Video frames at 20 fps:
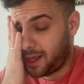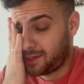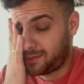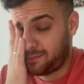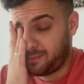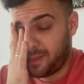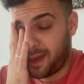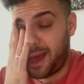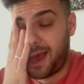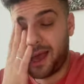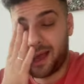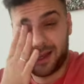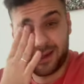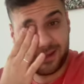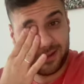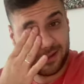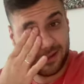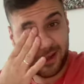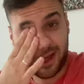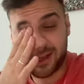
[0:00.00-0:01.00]
mad.
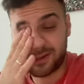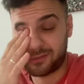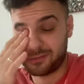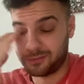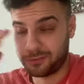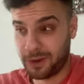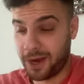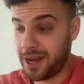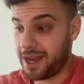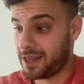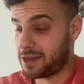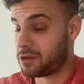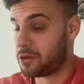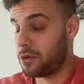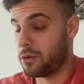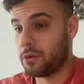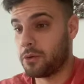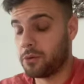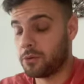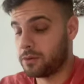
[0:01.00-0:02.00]
That's really
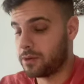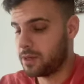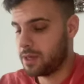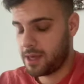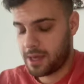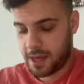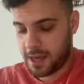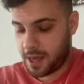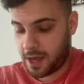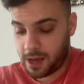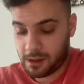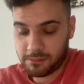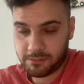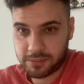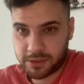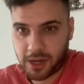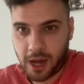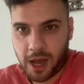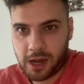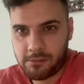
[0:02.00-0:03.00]
cool. My
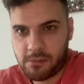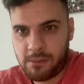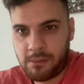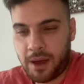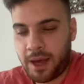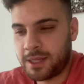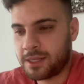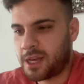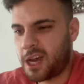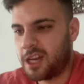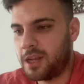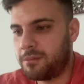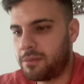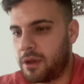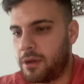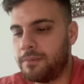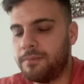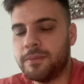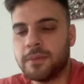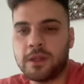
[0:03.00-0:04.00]
mind's kind of
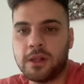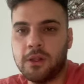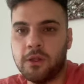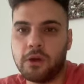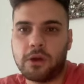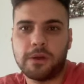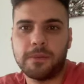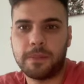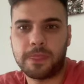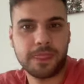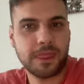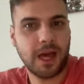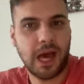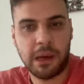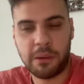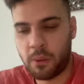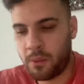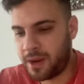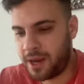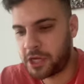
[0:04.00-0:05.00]
blown. Look, I'm
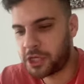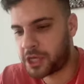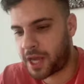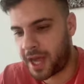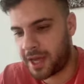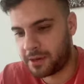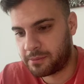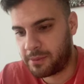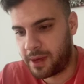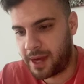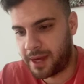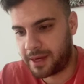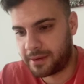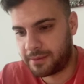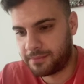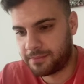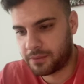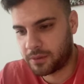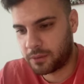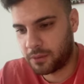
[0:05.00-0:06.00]
a well-educated man,
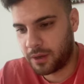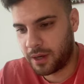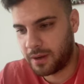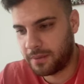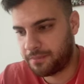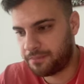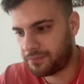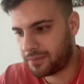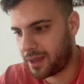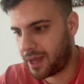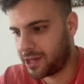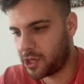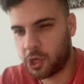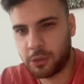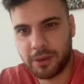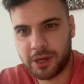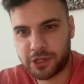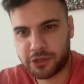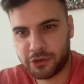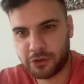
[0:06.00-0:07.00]
right? I know
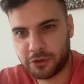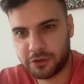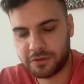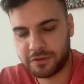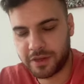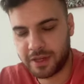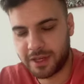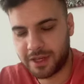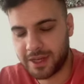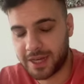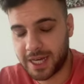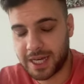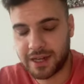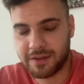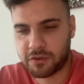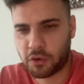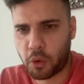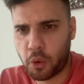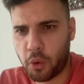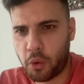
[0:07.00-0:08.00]
my geography. And
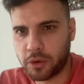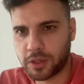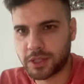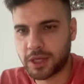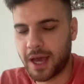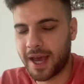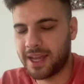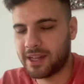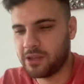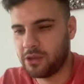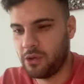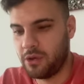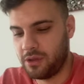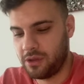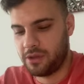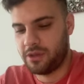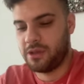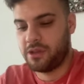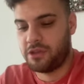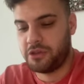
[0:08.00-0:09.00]
of course, I knew
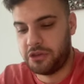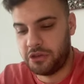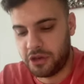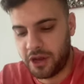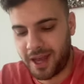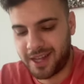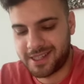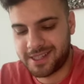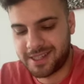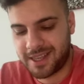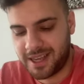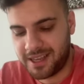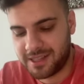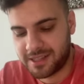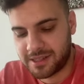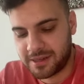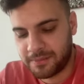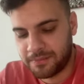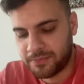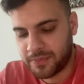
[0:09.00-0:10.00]
that the United States,
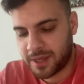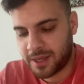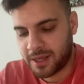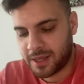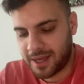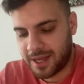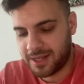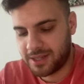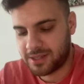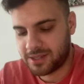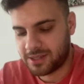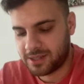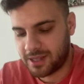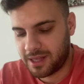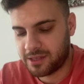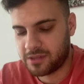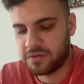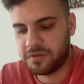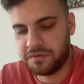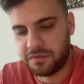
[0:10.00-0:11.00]

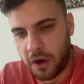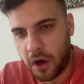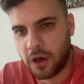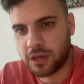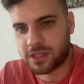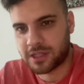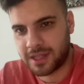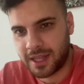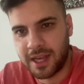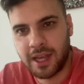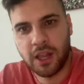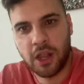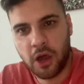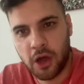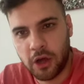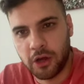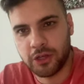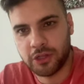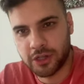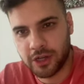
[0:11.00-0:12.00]
it's vastly
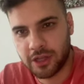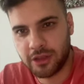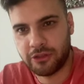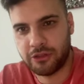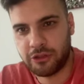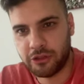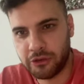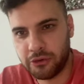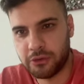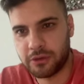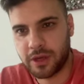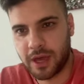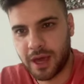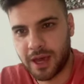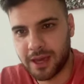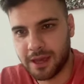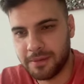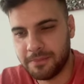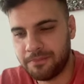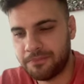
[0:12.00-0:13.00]
larger than the
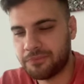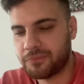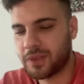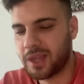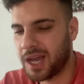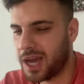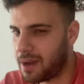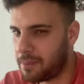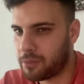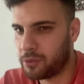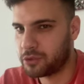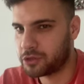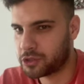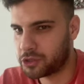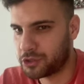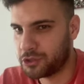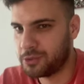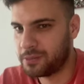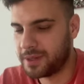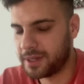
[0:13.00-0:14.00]
UK. I'm not
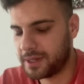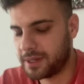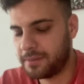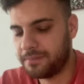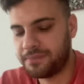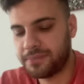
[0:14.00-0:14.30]
stupid.